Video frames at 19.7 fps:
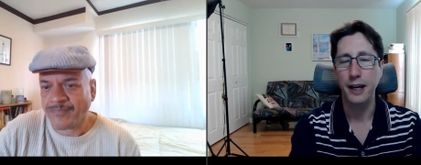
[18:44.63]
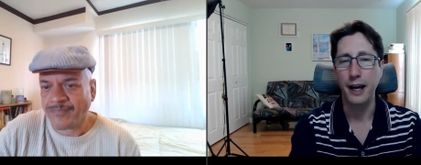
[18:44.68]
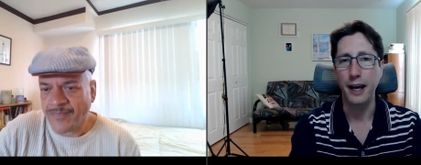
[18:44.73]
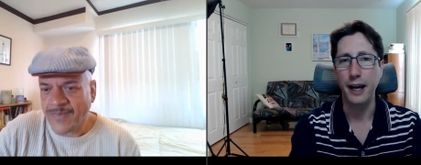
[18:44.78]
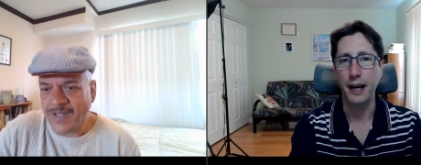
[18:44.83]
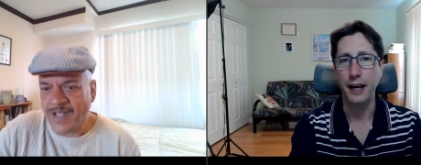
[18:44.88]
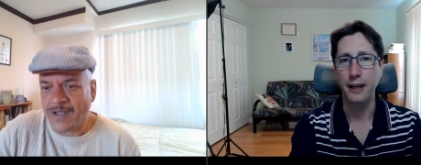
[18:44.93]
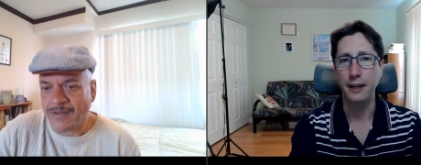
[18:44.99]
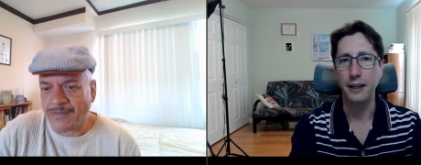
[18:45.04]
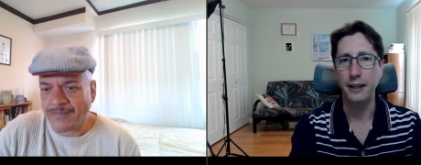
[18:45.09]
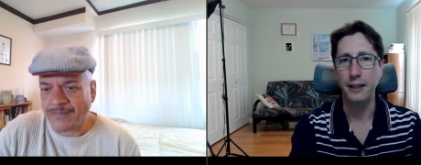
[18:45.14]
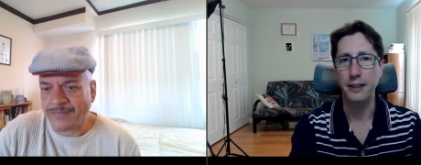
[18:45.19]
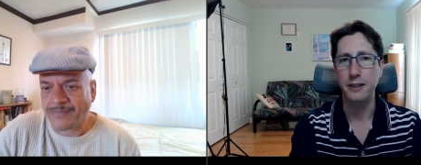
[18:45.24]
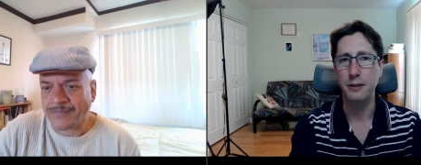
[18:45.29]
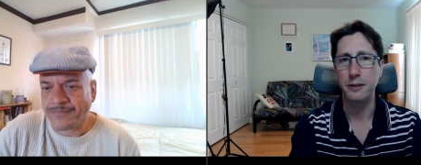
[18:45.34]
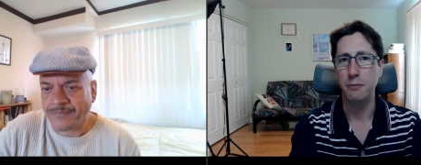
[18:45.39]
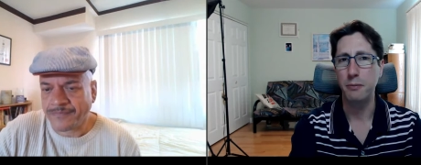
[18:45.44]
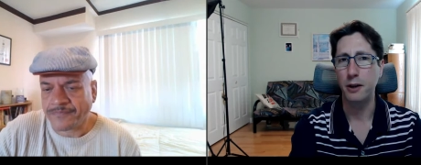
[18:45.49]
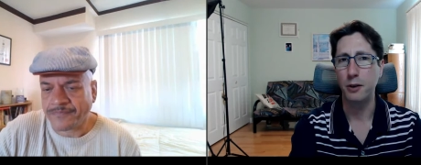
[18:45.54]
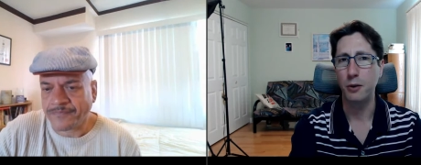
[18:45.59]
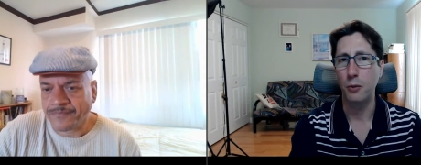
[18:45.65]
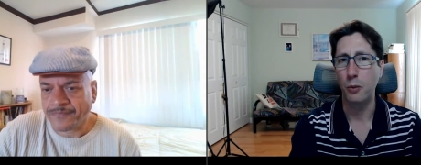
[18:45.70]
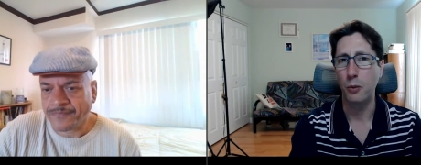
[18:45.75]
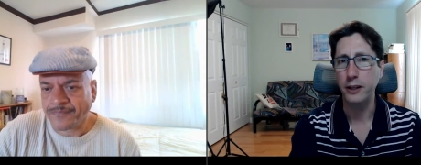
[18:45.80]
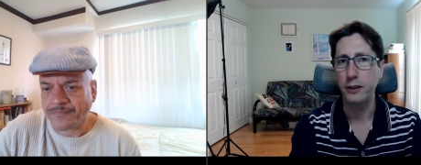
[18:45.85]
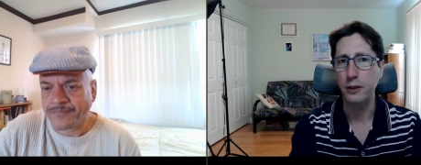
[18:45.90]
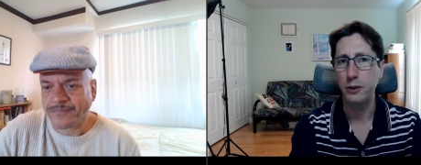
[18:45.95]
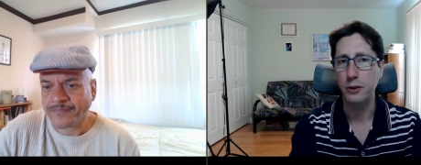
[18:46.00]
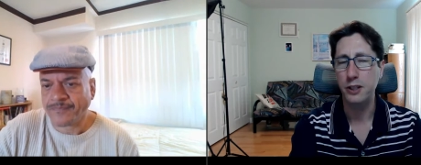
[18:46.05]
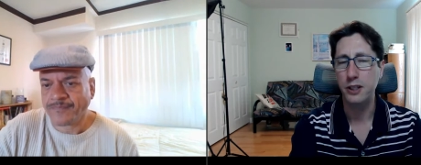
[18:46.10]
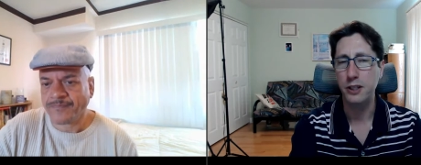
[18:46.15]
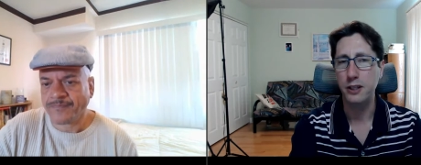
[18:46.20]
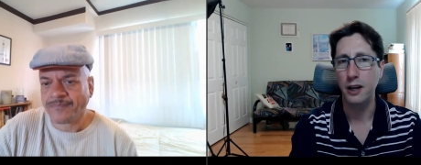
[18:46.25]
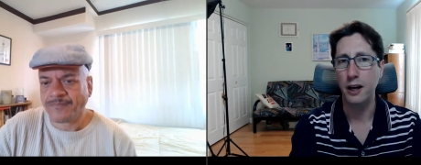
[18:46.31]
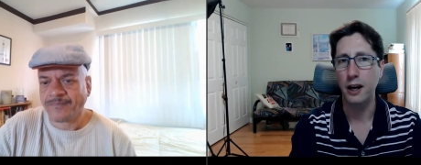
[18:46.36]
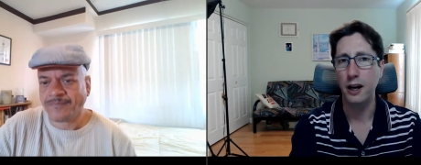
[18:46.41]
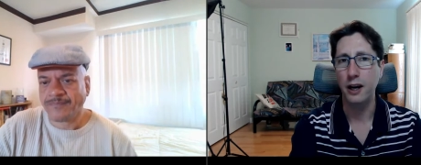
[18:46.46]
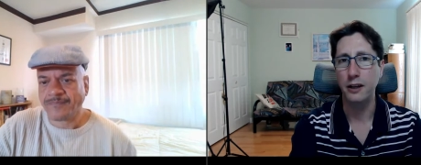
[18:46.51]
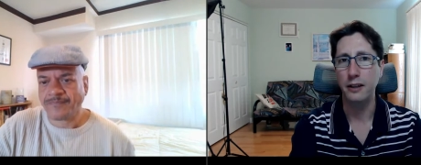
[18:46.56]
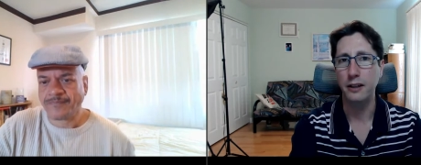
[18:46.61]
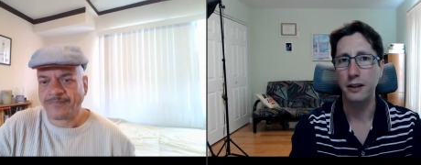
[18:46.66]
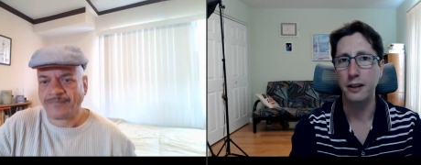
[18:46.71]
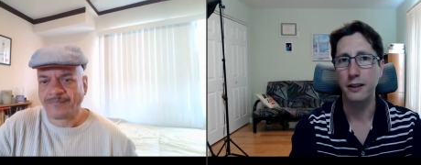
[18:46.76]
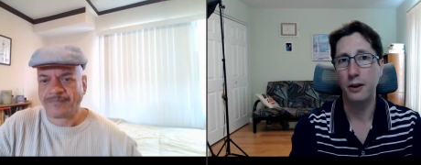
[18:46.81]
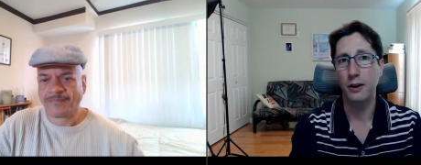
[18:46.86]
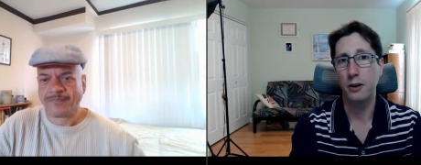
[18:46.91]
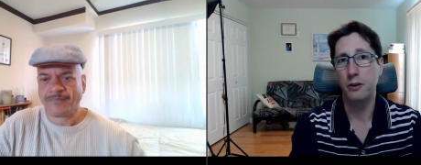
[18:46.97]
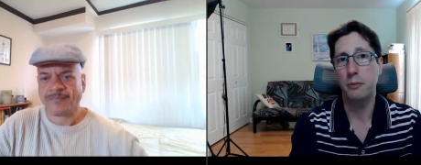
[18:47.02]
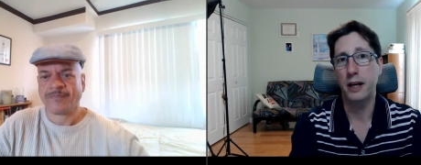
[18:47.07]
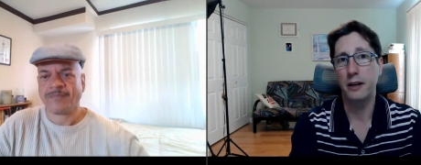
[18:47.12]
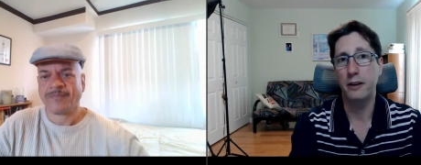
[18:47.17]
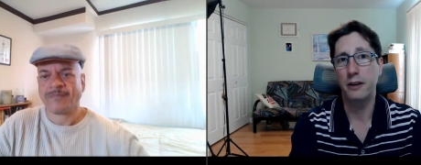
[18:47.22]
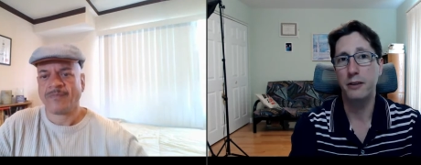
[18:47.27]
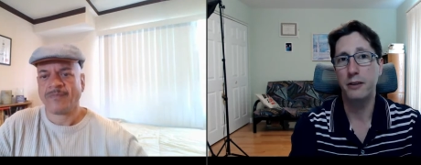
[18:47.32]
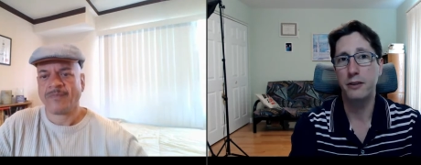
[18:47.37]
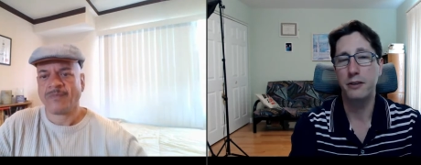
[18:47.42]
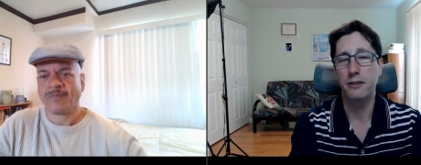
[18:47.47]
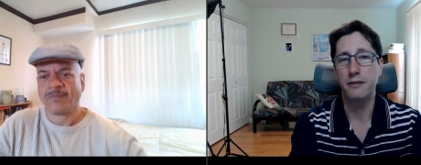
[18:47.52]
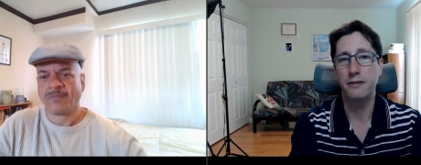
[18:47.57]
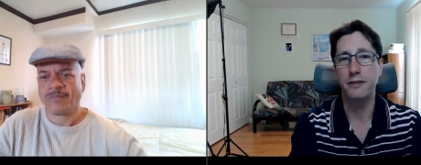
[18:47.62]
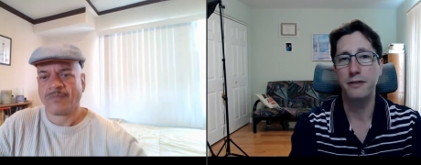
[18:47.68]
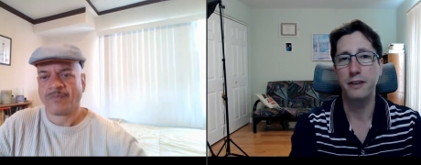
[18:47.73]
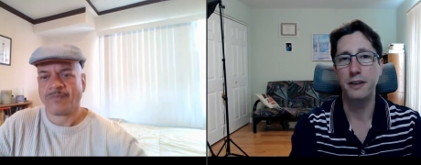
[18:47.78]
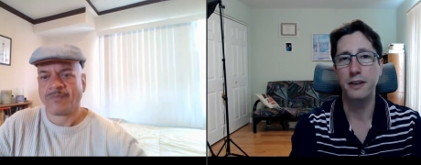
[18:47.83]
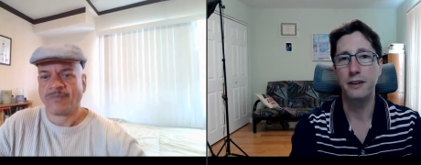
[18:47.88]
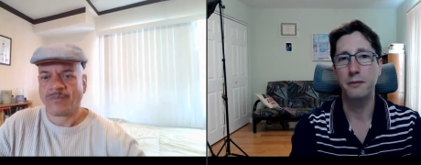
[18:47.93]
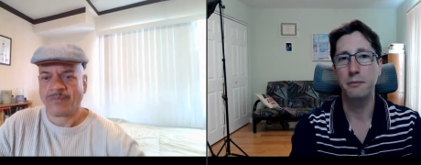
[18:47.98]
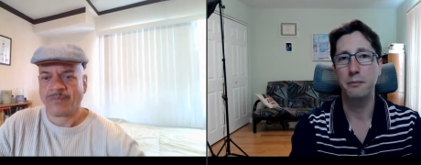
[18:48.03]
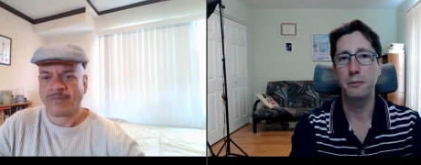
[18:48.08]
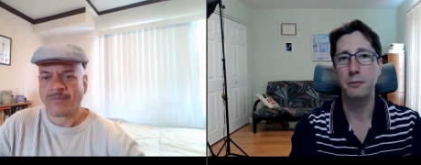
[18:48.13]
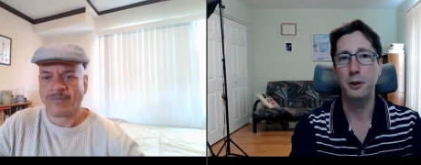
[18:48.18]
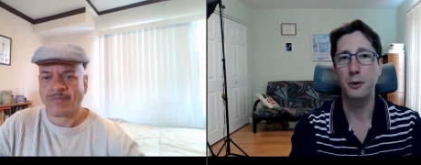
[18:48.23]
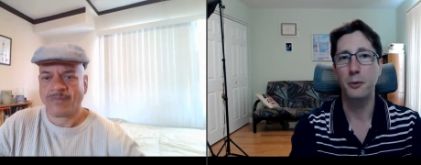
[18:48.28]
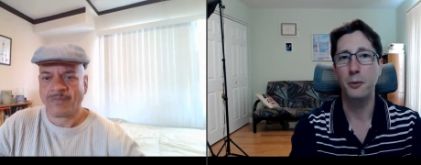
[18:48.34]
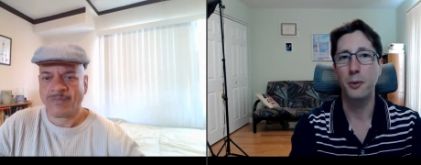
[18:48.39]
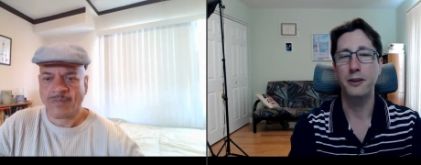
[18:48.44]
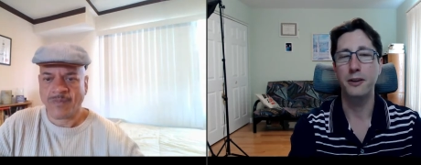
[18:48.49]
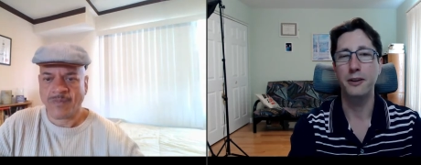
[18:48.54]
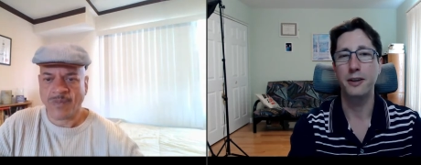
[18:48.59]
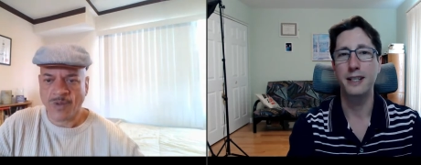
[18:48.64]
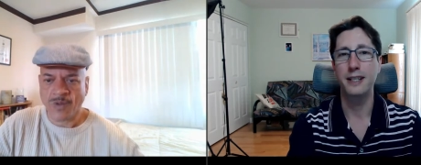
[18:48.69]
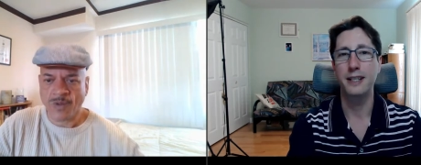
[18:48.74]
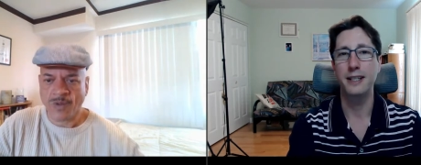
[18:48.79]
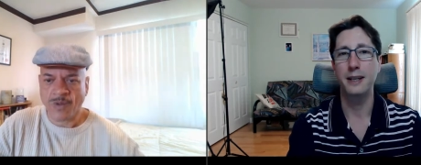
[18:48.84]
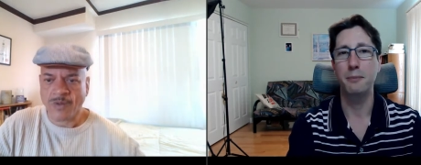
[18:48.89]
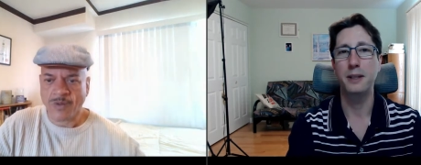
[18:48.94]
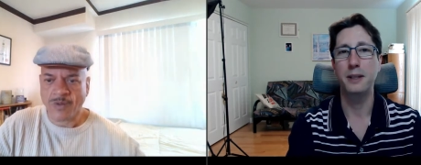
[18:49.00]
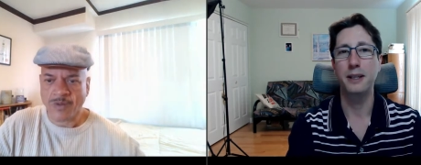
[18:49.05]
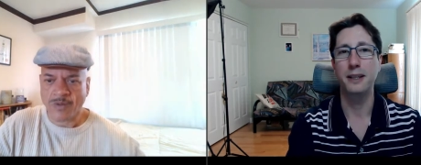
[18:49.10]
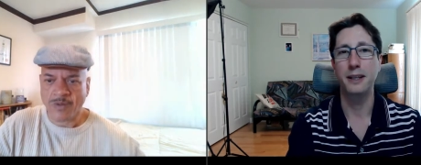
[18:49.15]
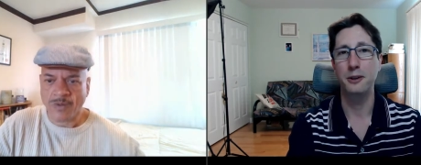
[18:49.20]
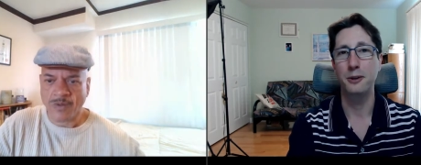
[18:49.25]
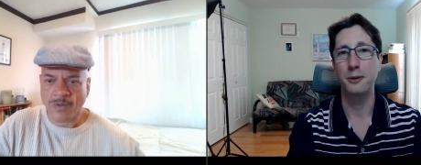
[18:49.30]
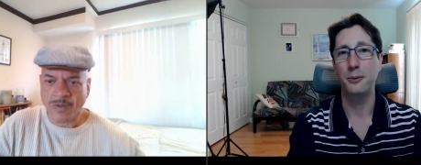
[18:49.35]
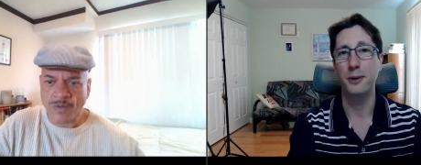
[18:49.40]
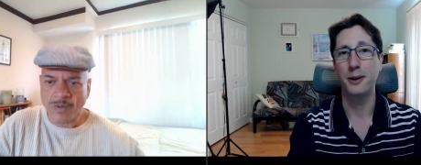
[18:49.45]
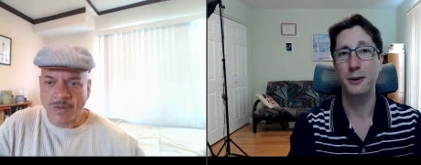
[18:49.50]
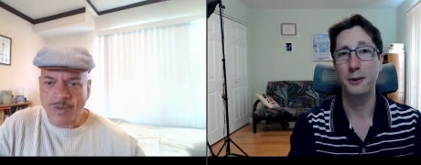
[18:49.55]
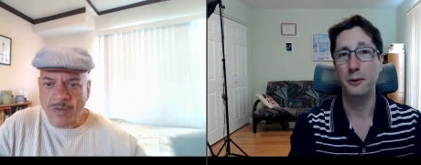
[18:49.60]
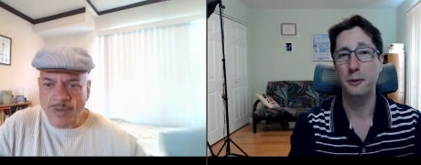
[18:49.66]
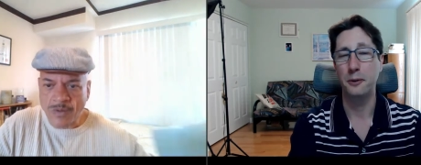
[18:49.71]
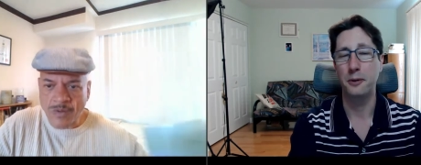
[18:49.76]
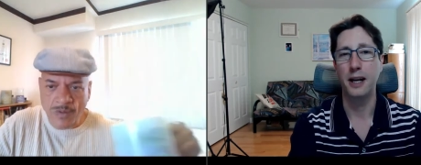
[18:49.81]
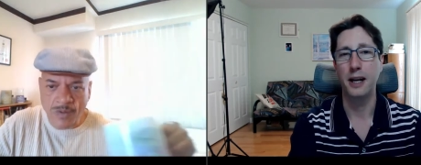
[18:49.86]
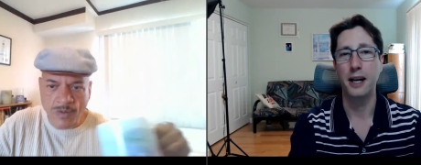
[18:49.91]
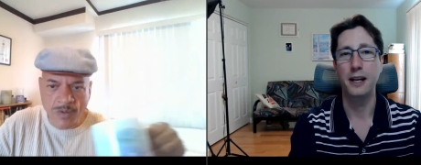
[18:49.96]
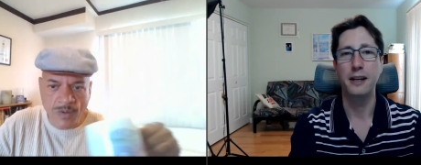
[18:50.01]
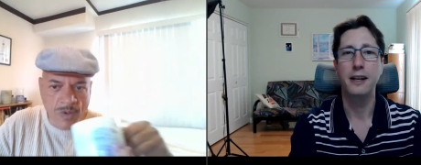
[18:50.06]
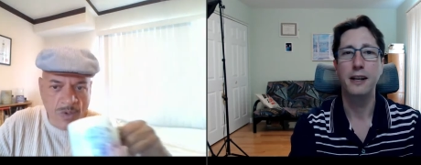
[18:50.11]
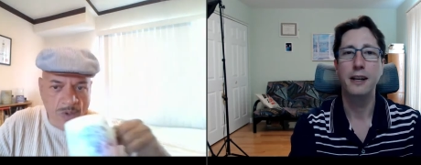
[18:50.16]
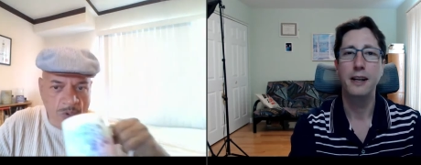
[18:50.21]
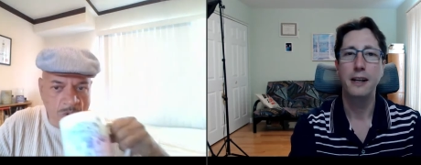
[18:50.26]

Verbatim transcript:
Speaker 1: And yeah. it doesn't matter when you start. It all matters of uh, you know whether it's something that you want to do or not.